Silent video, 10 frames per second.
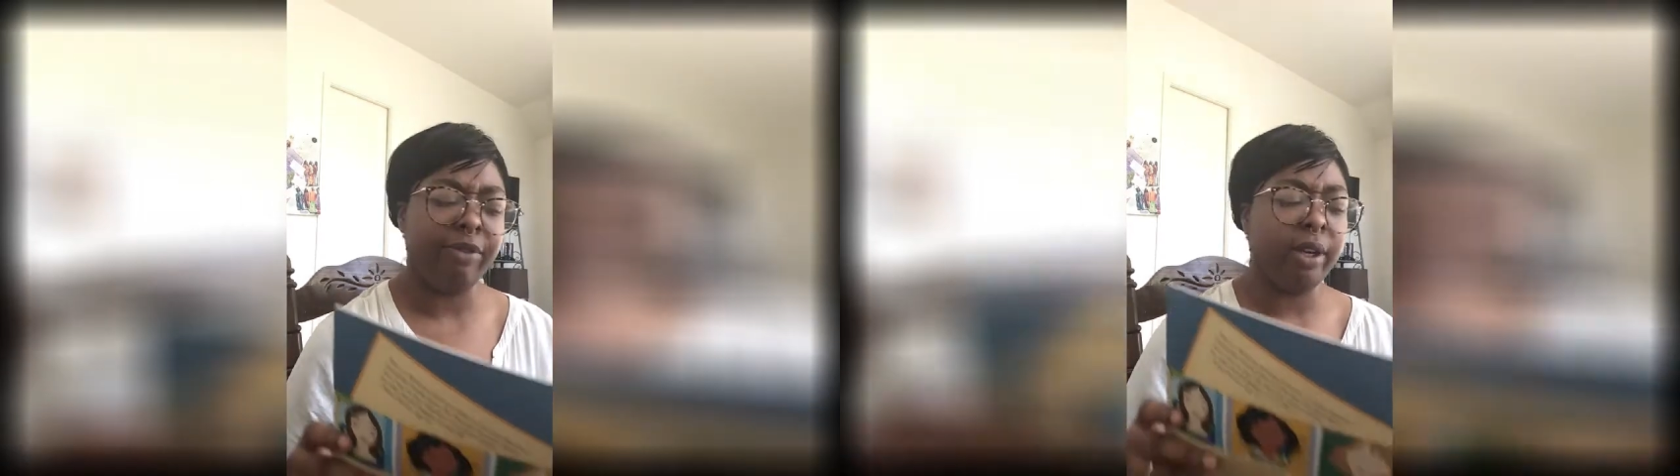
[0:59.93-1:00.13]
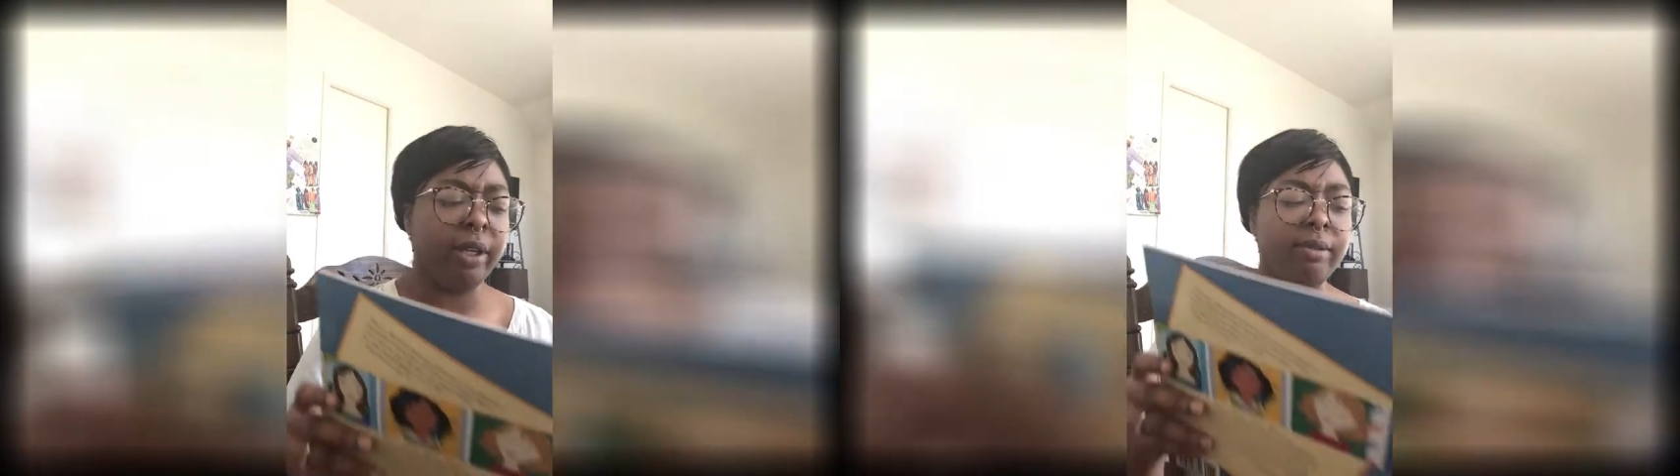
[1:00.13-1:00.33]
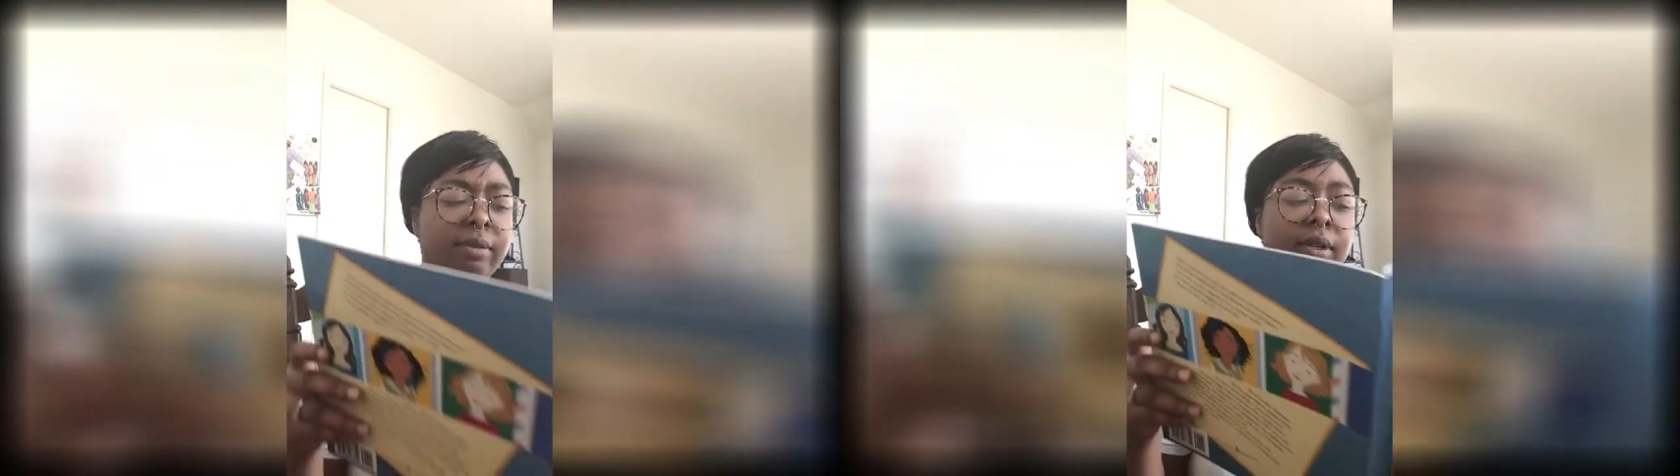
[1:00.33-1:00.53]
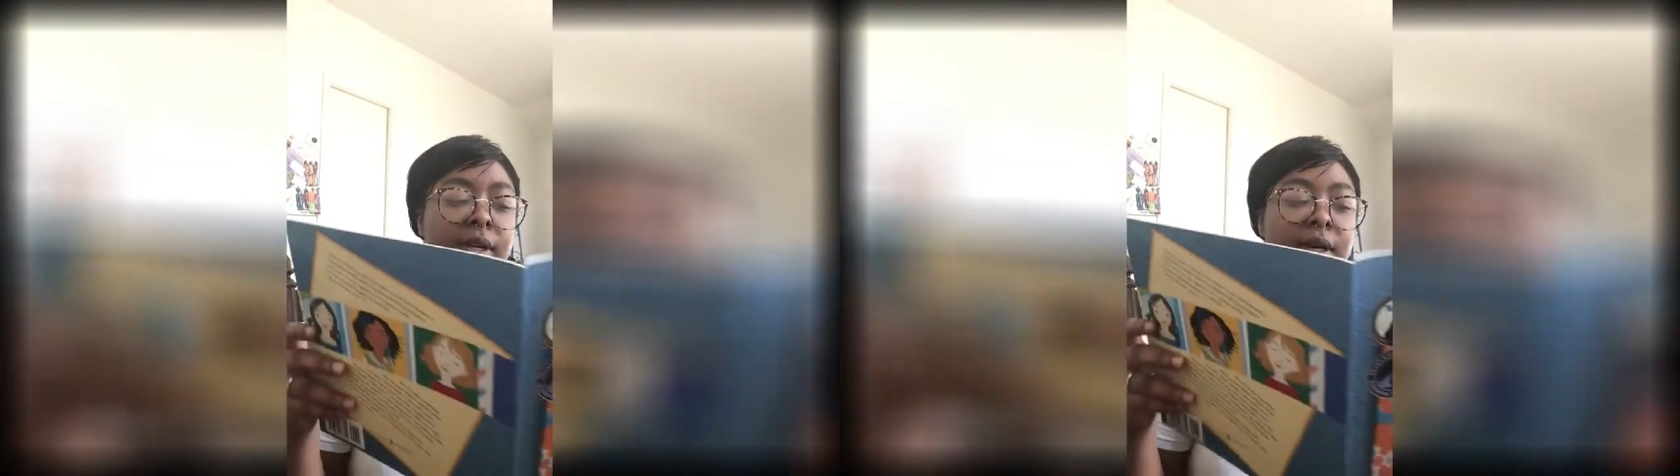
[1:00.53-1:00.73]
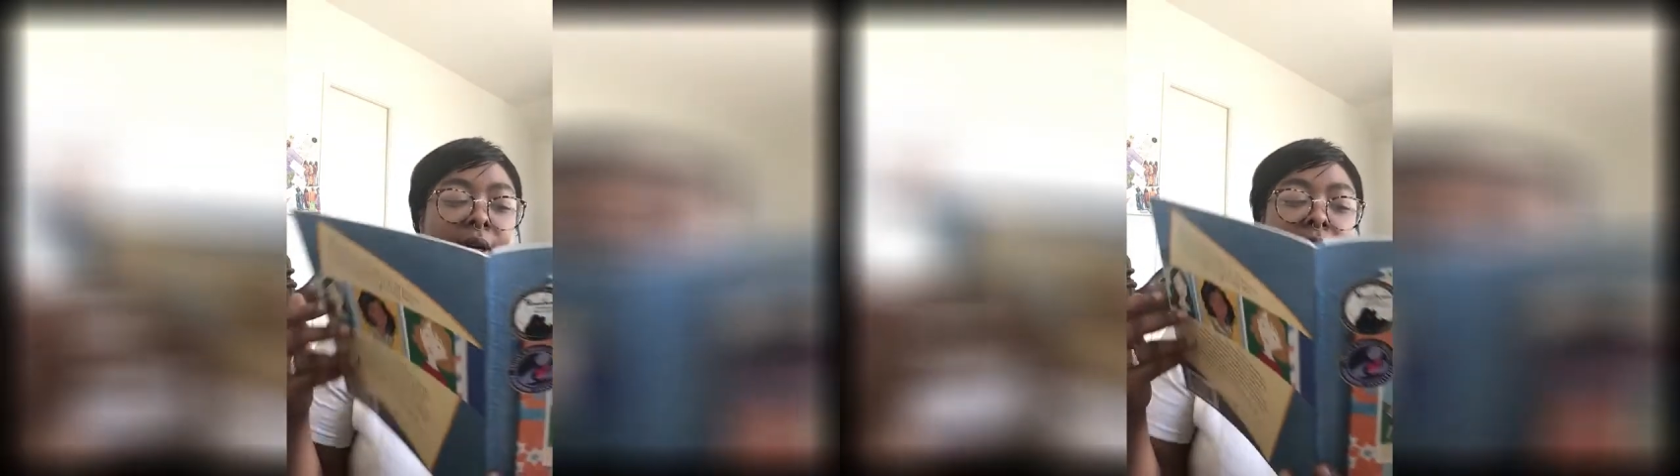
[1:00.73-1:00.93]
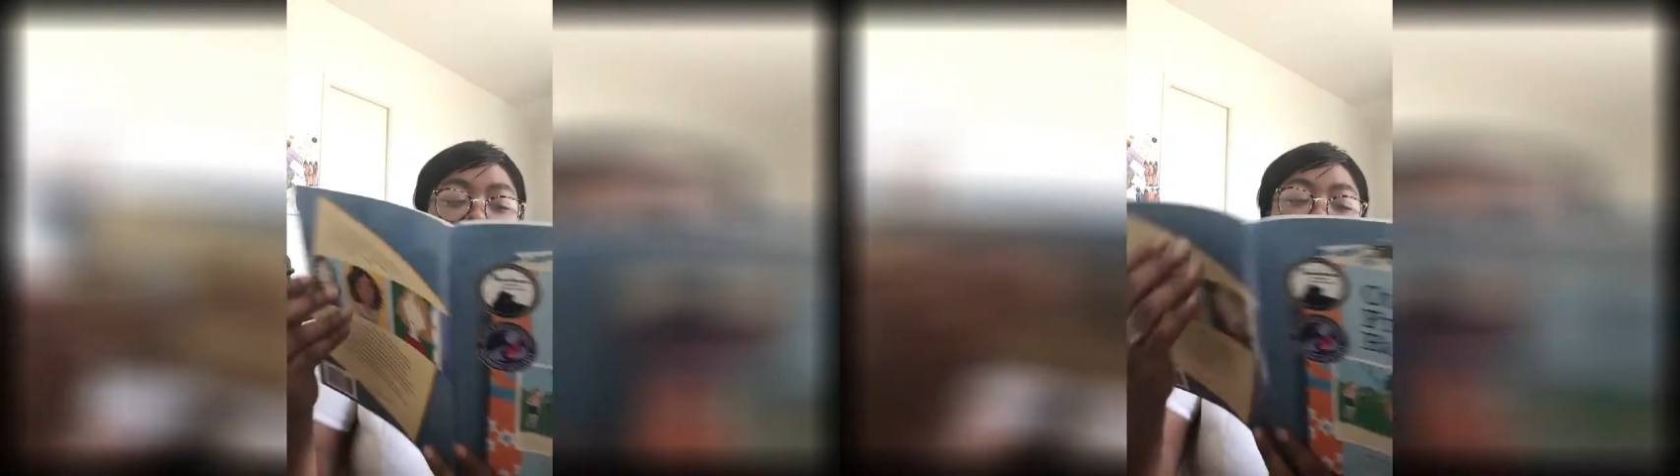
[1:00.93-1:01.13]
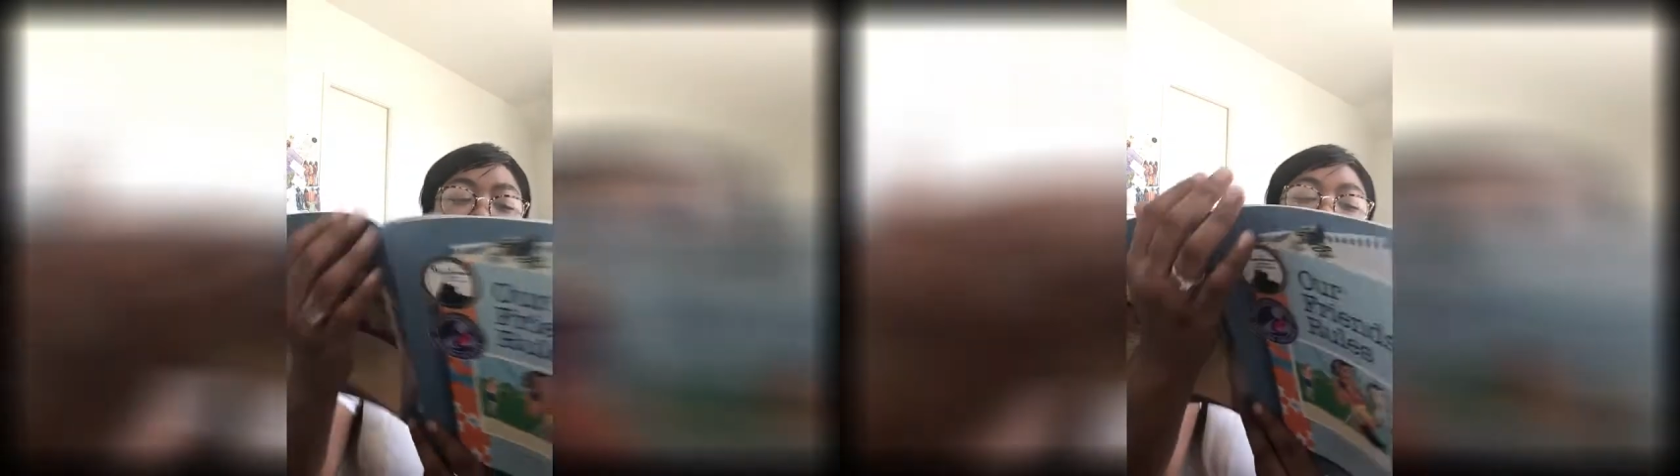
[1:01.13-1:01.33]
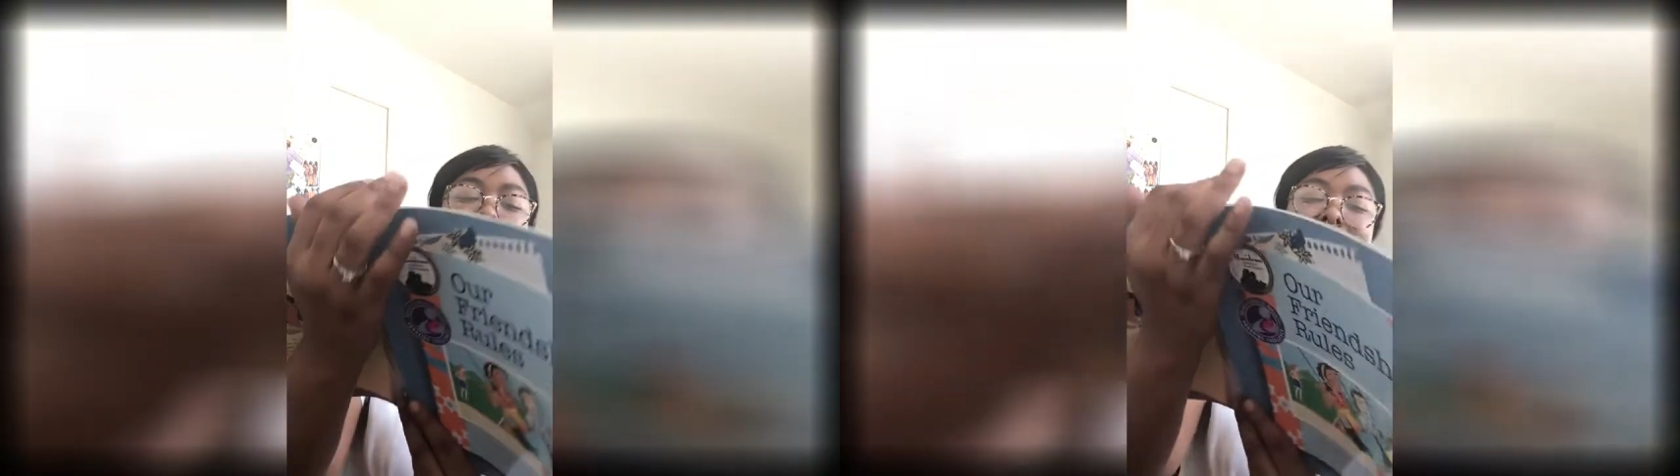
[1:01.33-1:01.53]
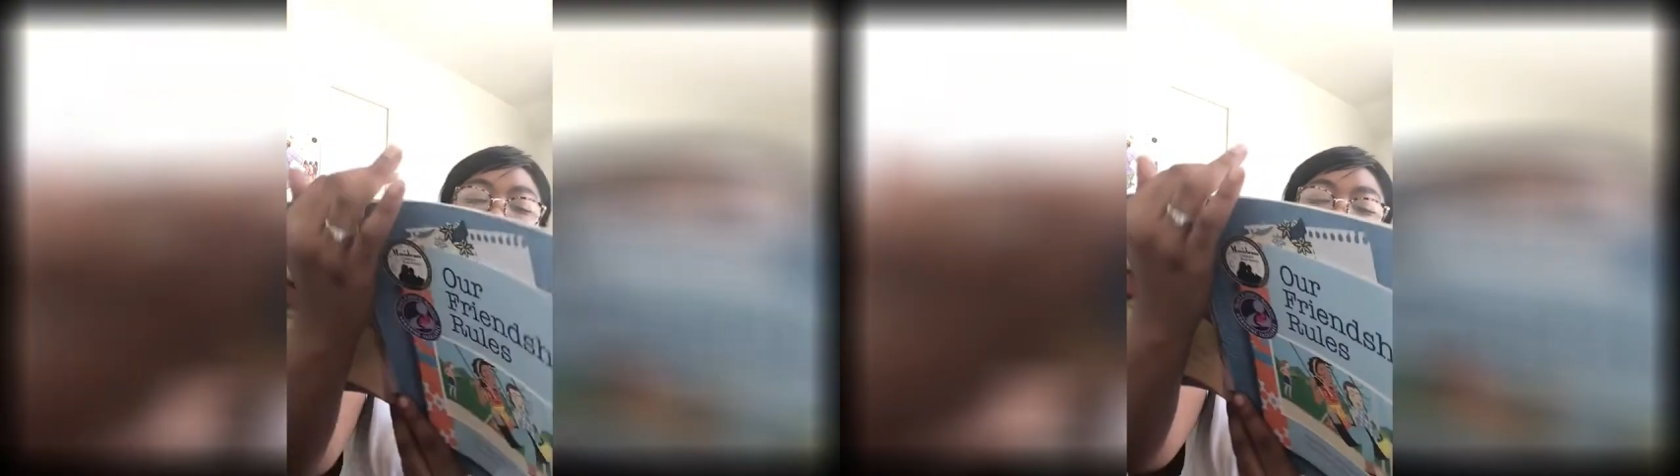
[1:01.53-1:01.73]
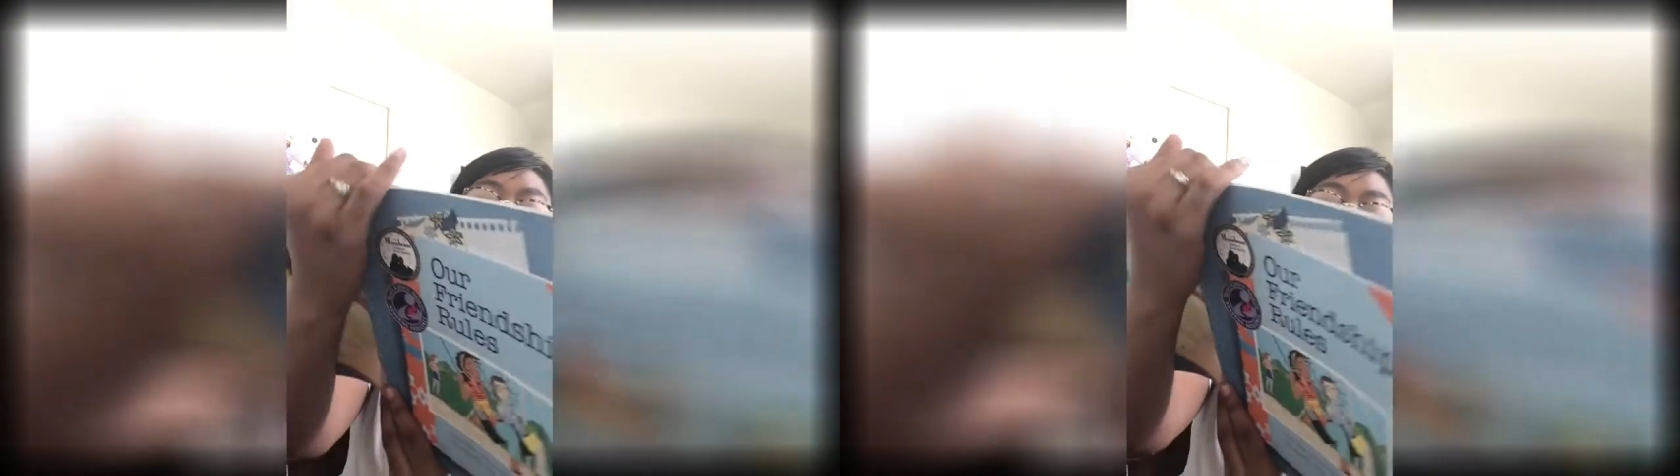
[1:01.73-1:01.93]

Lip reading: fun. We made up